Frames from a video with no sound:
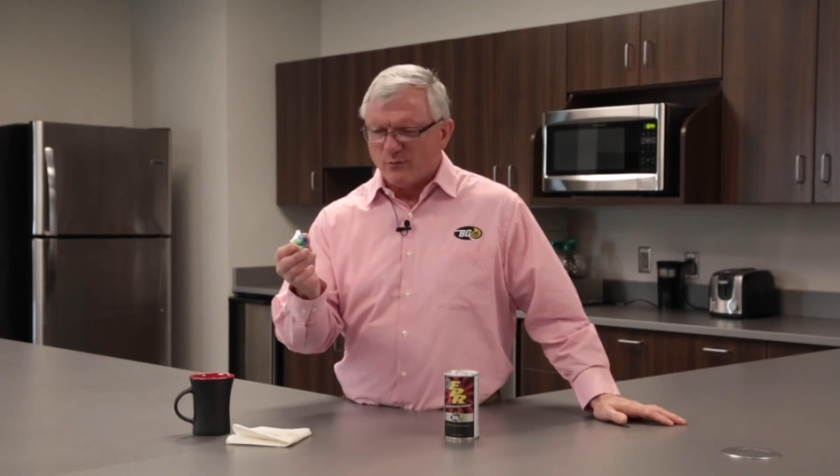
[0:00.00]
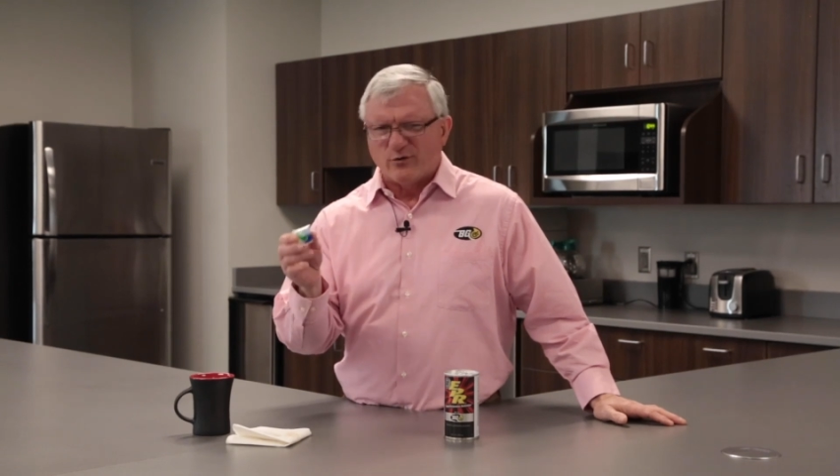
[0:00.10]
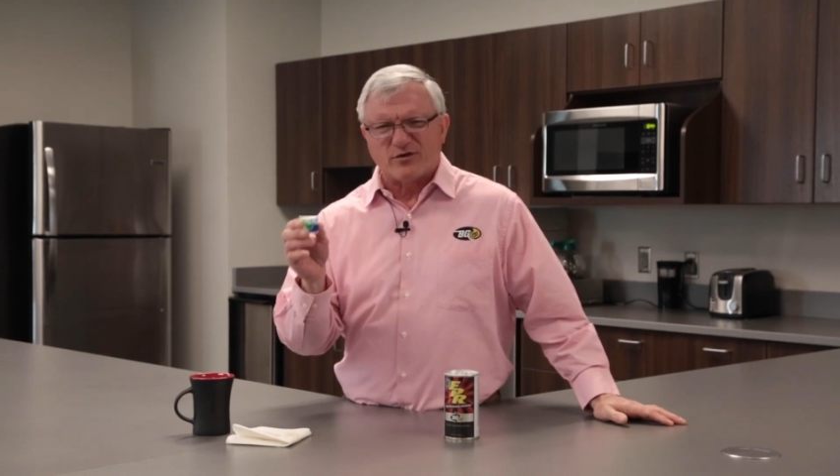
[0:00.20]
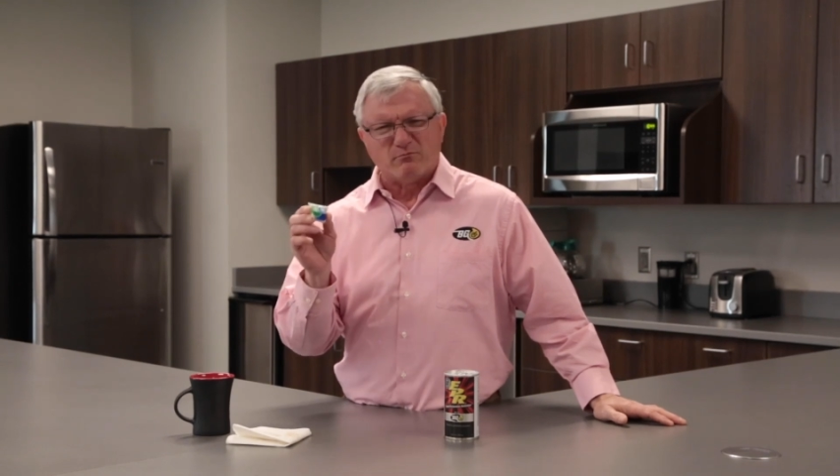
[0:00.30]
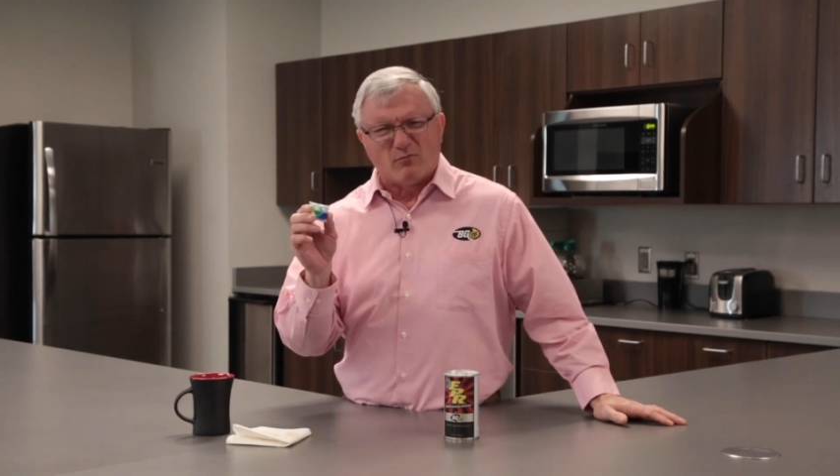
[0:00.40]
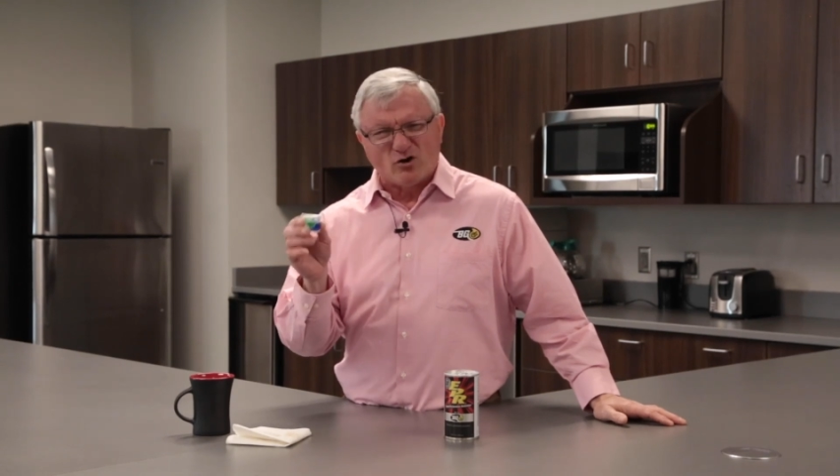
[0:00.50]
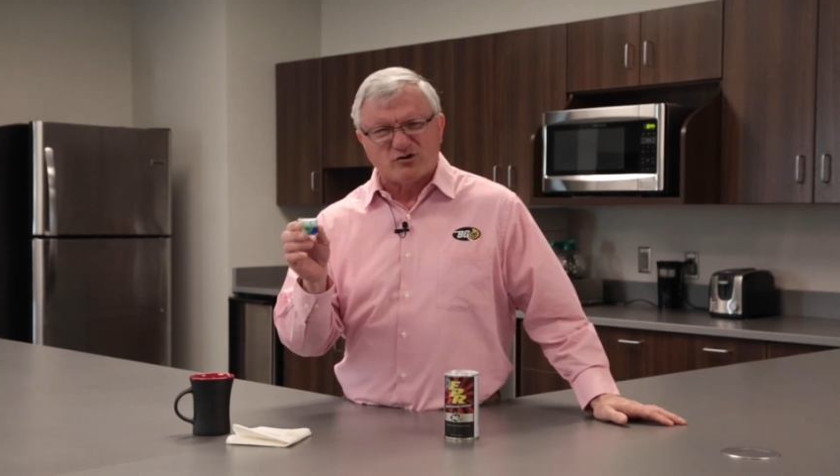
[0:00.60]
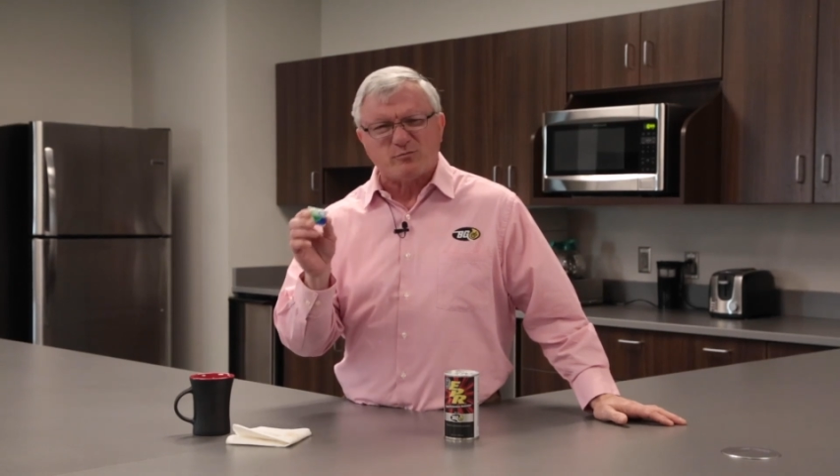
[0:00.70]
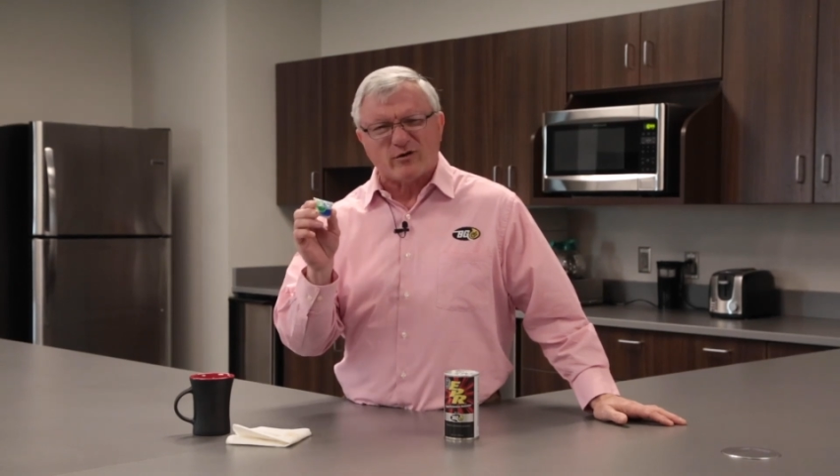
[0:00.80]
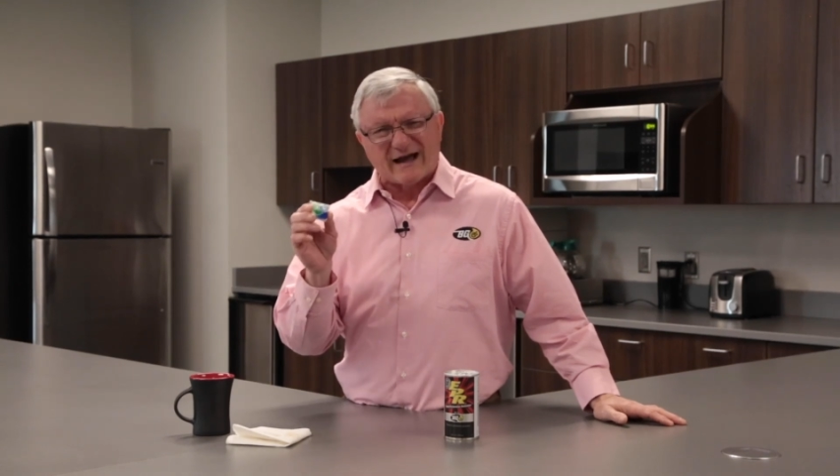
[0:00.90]
with
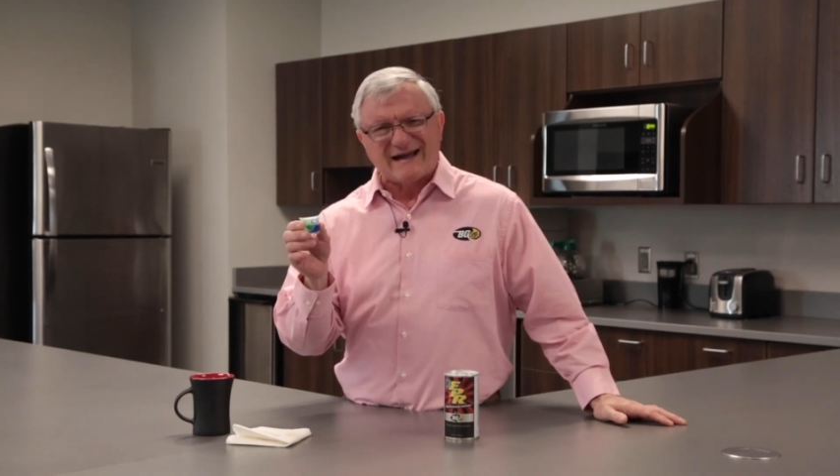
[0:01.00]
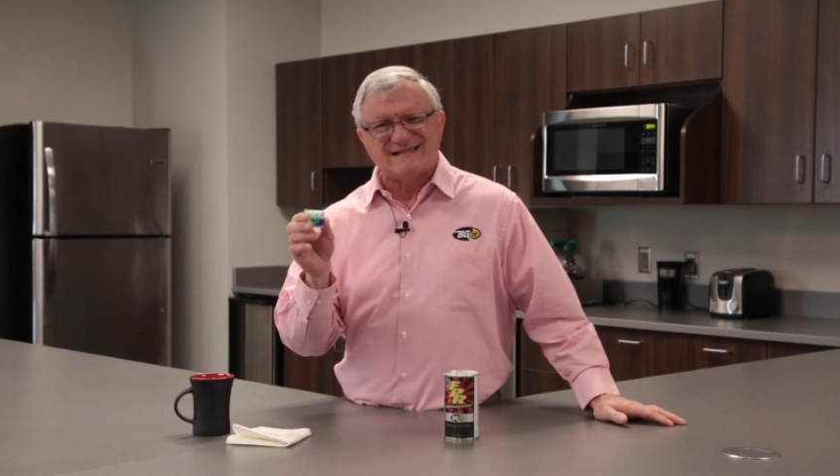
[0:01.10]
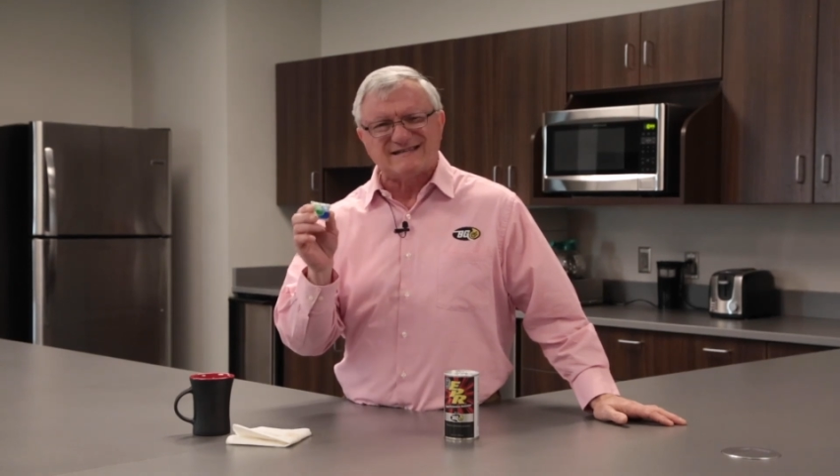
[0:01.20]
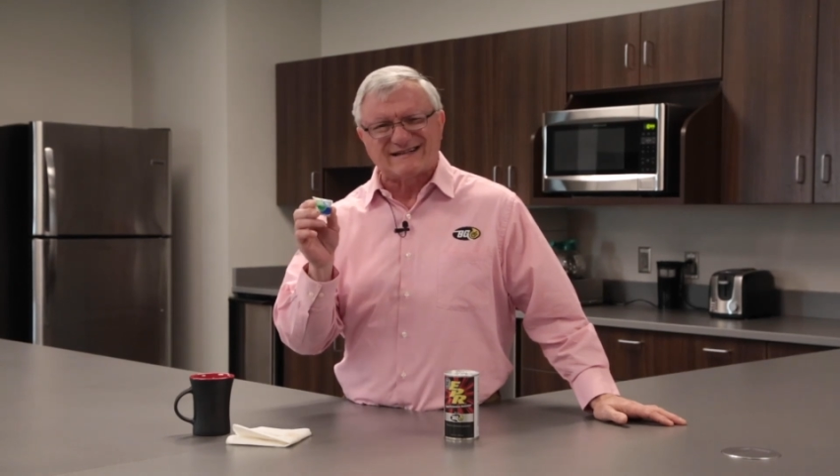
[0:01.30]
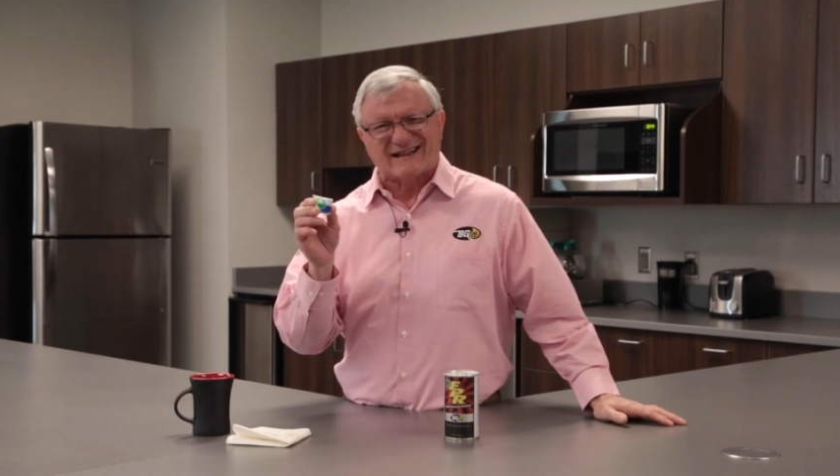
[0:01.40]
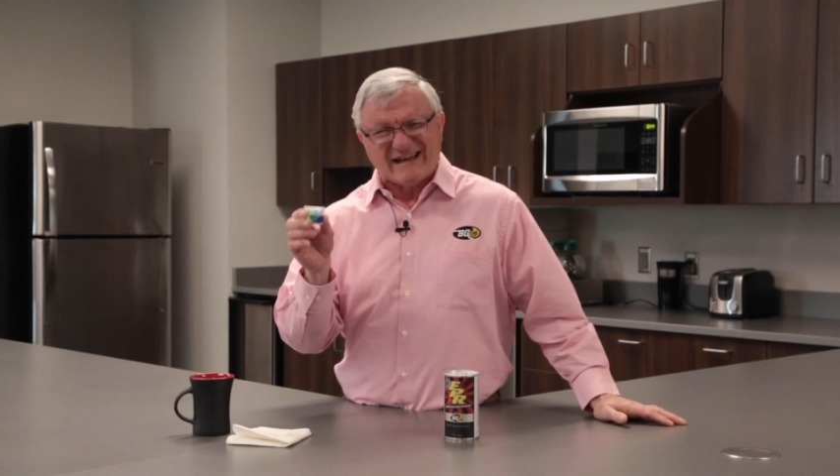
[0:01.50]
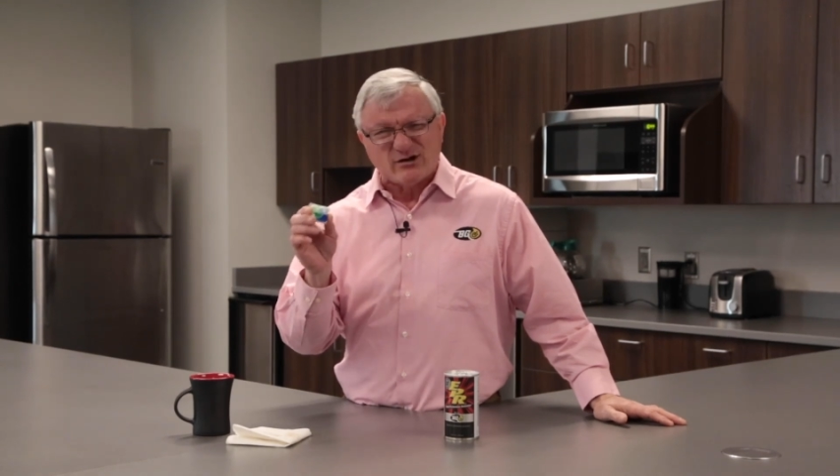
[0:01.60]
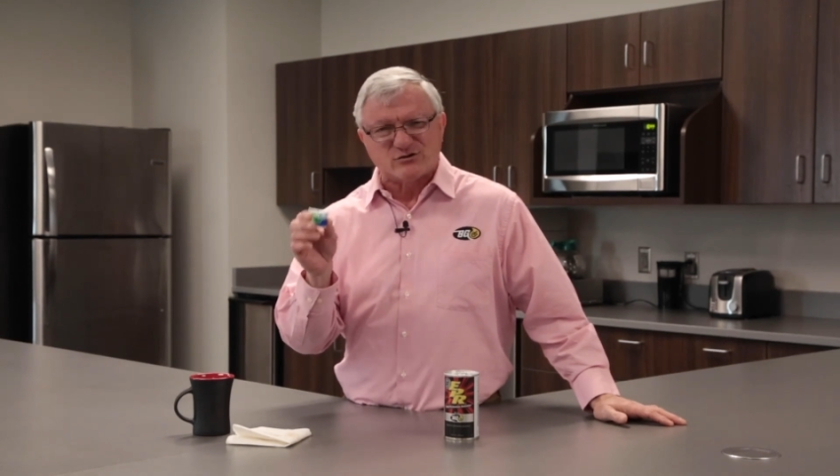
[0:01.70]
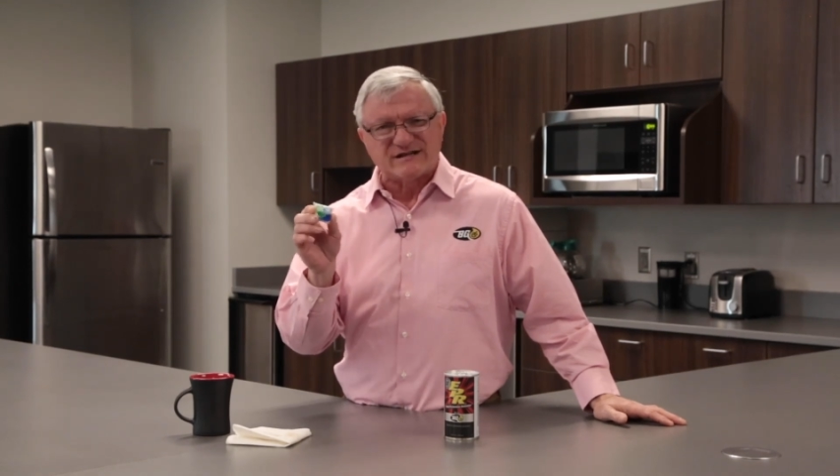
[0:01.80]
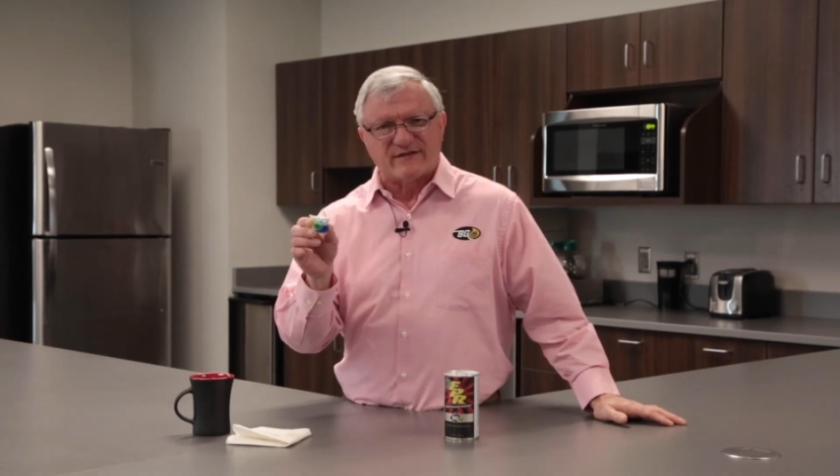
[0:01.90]
multiple kinds of
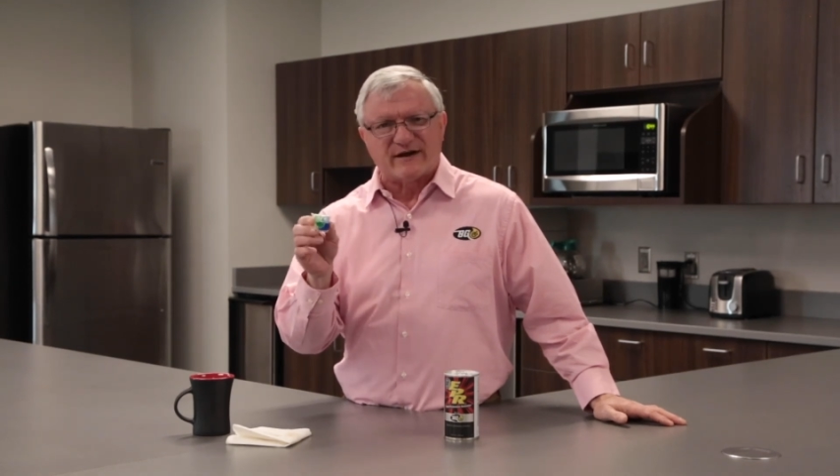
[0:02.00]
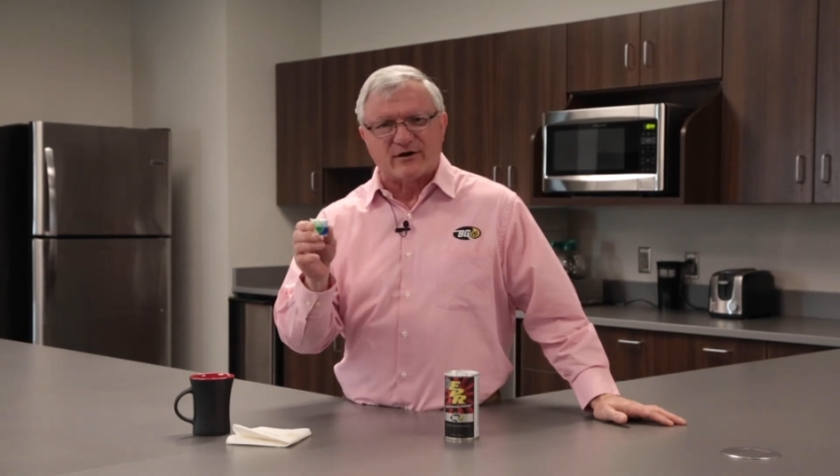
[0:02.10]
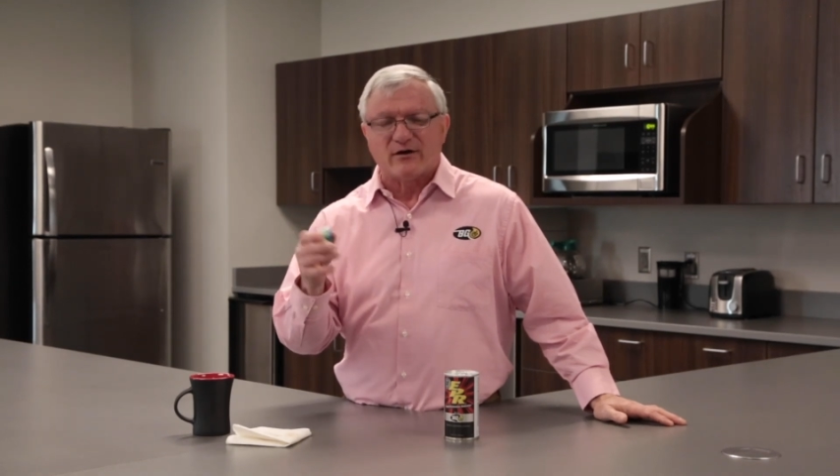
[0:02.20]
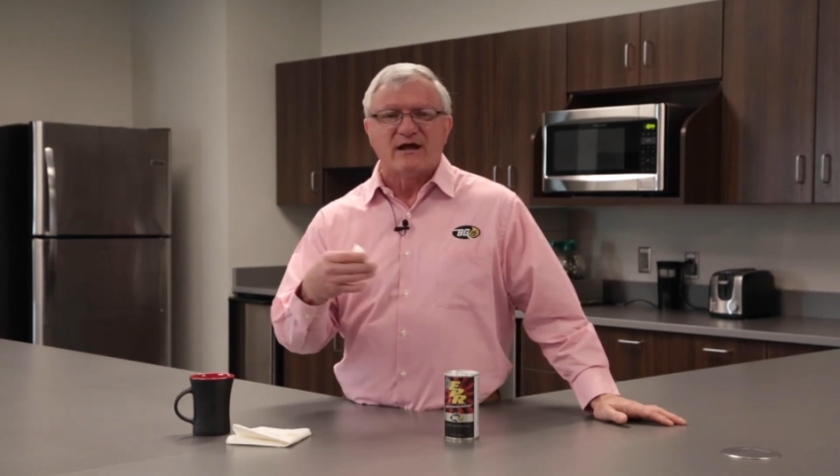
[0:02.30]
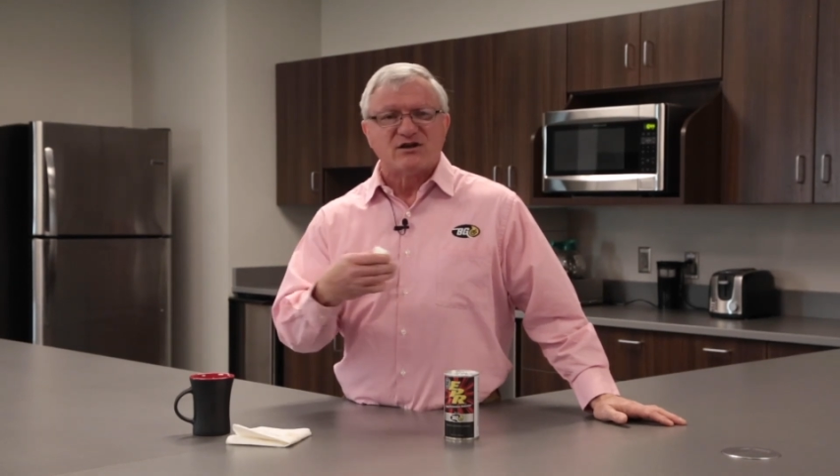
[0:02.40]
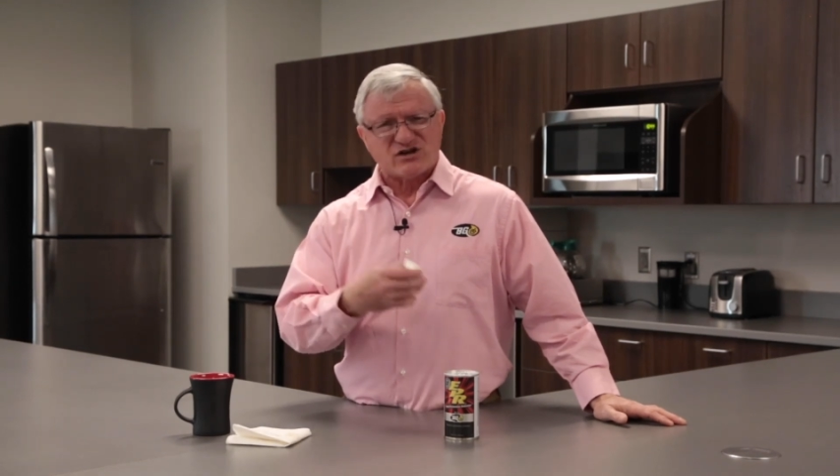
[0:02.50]
cleaners in there